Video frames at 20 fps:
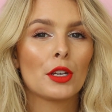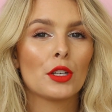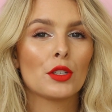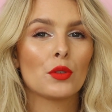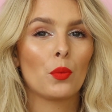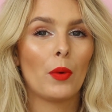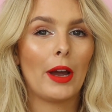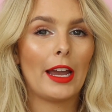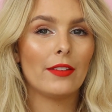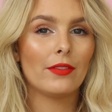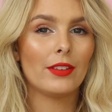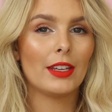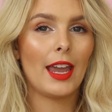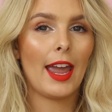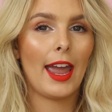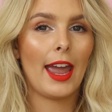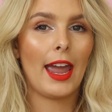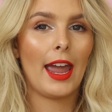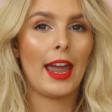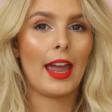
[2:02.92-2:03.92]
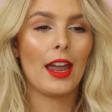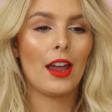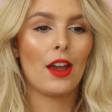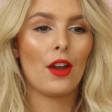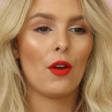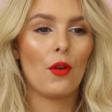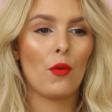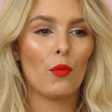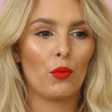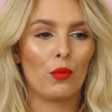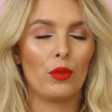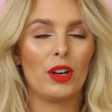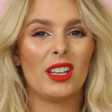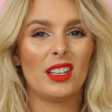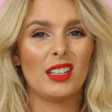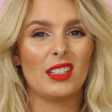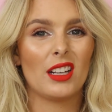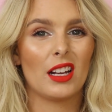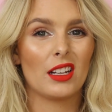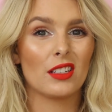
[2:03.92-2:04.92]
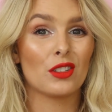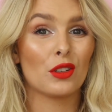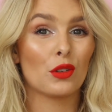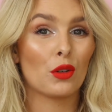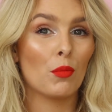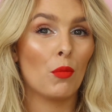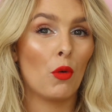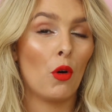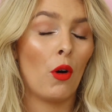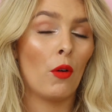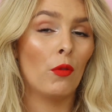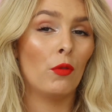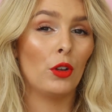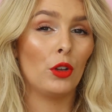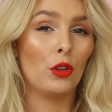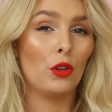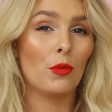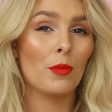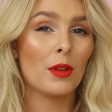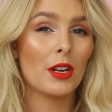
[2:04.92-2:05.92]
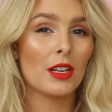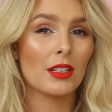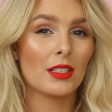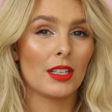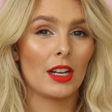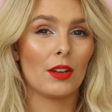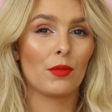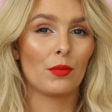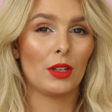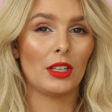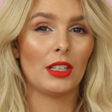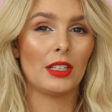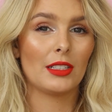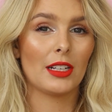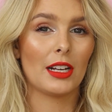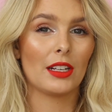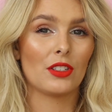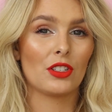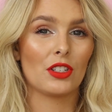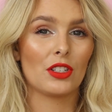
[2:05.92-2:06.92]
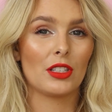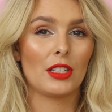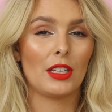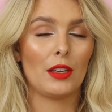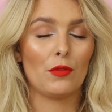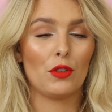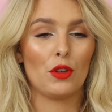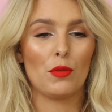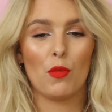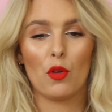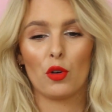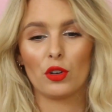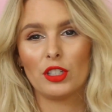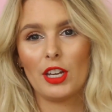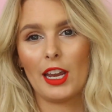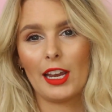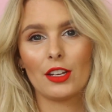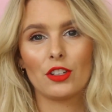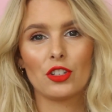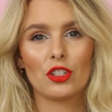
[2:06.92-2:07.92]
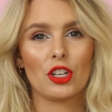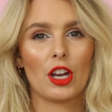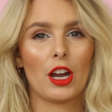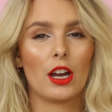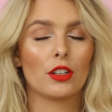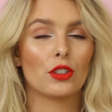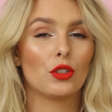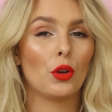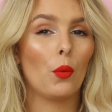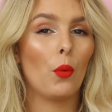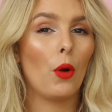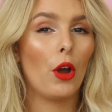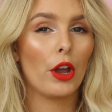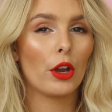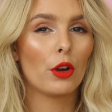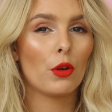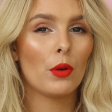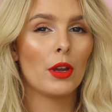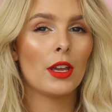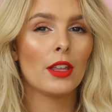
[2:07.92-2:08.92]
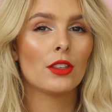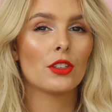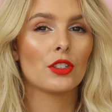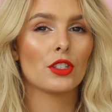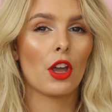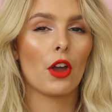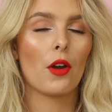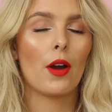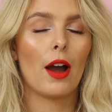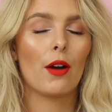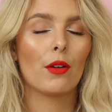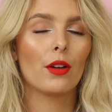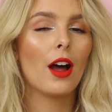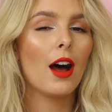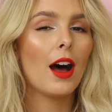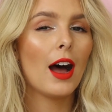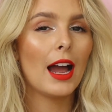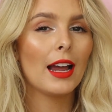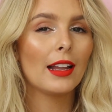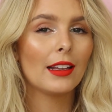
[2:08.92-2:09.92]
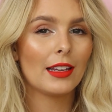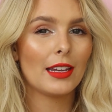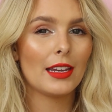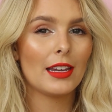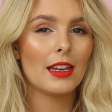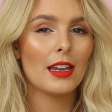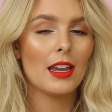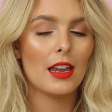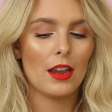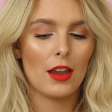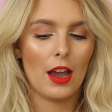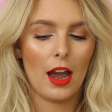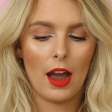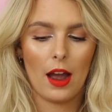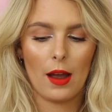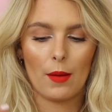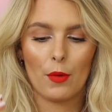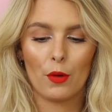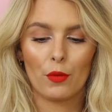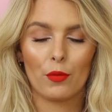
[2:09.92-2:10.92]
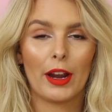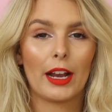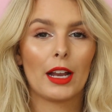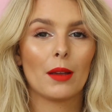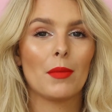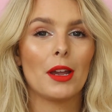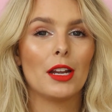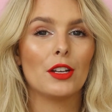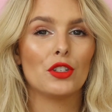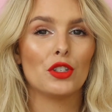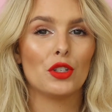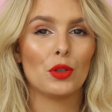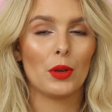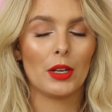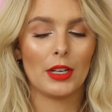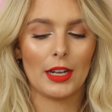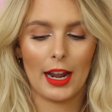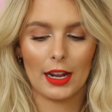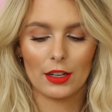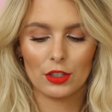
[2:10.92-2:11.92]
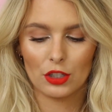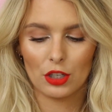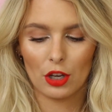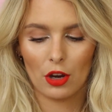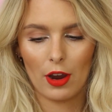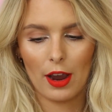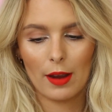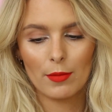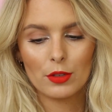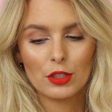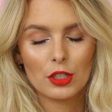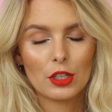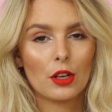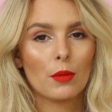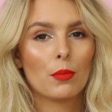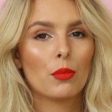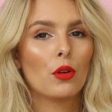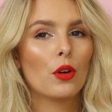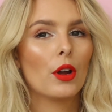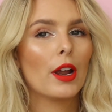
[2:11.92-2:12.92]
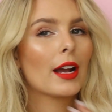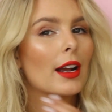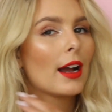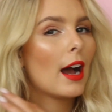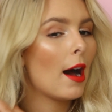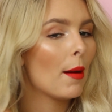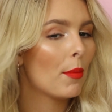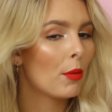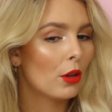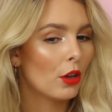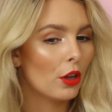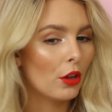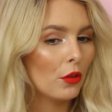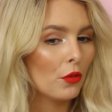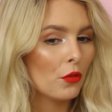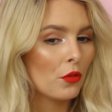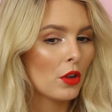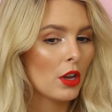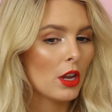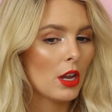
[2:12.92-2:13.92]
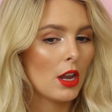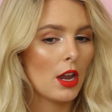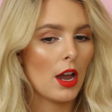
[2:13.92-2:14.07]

because wavy hair really does look more voluminous and it really does just give you more texture to work with. So I would highly recommend doing that. So I'm just going to put a couple of